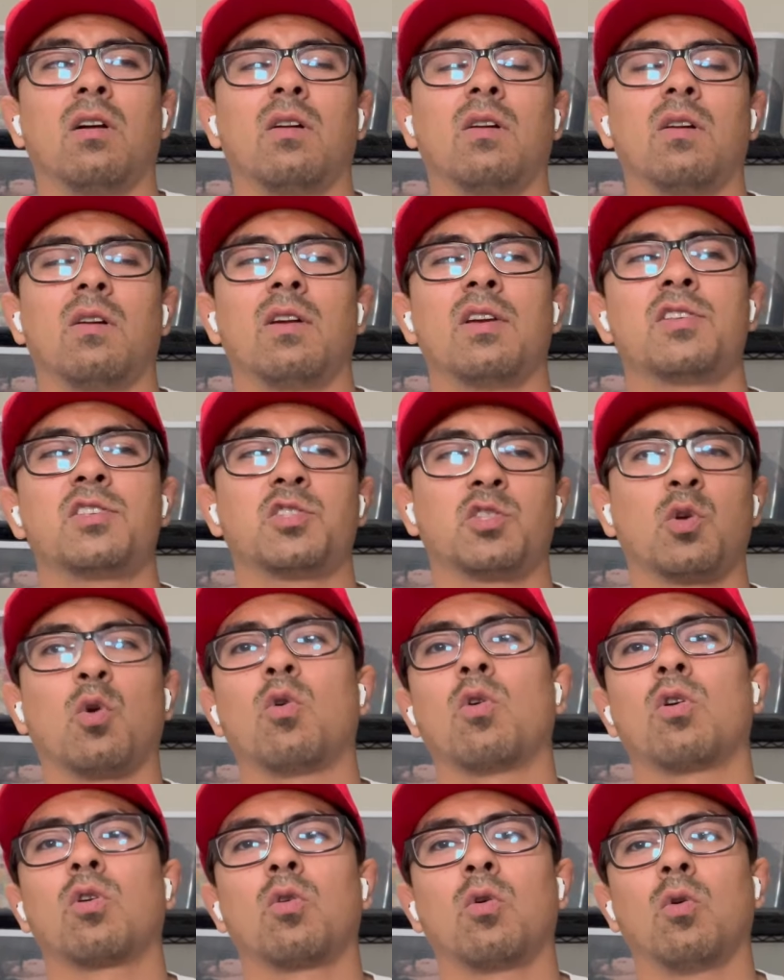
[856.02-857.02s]

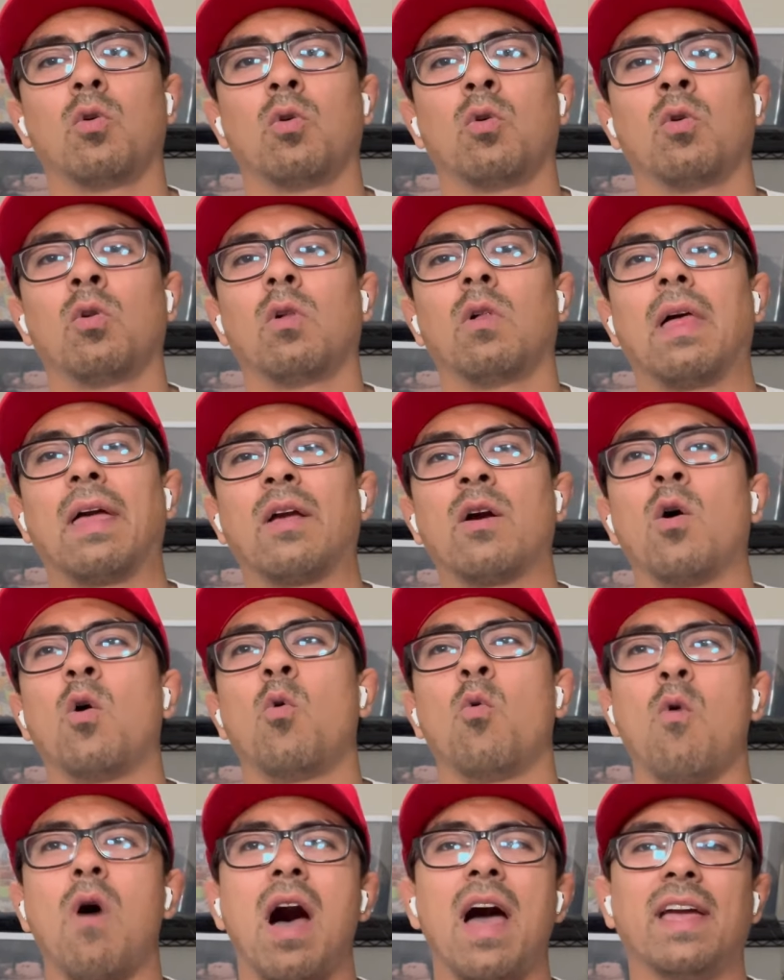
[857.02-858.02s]
historical, like
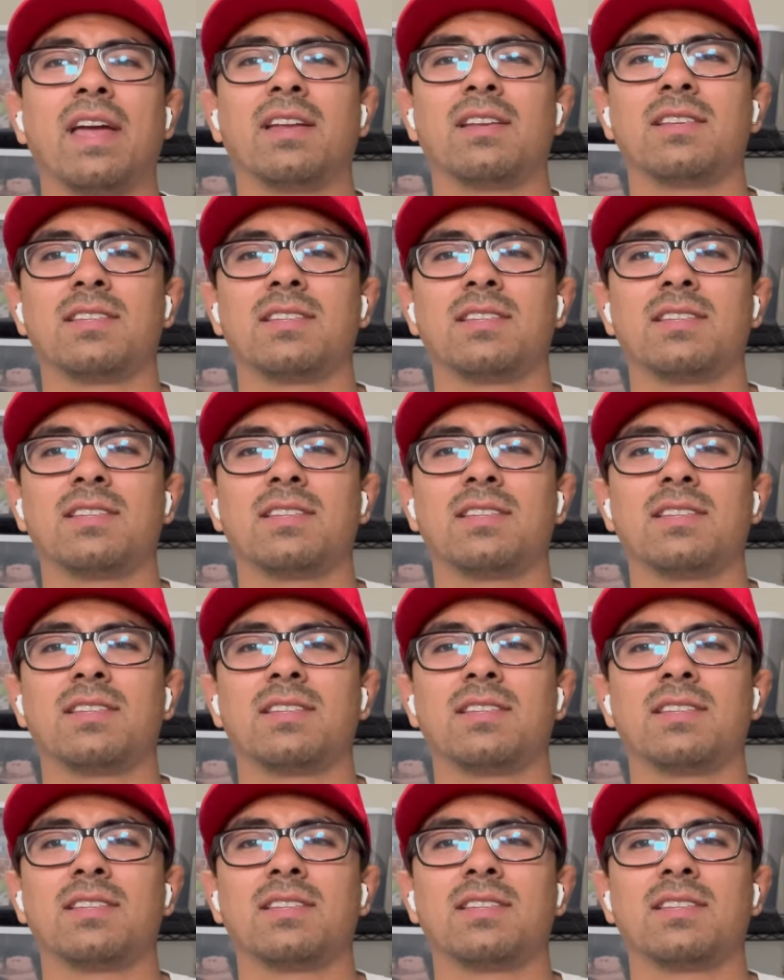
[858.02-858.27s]
Hawaiian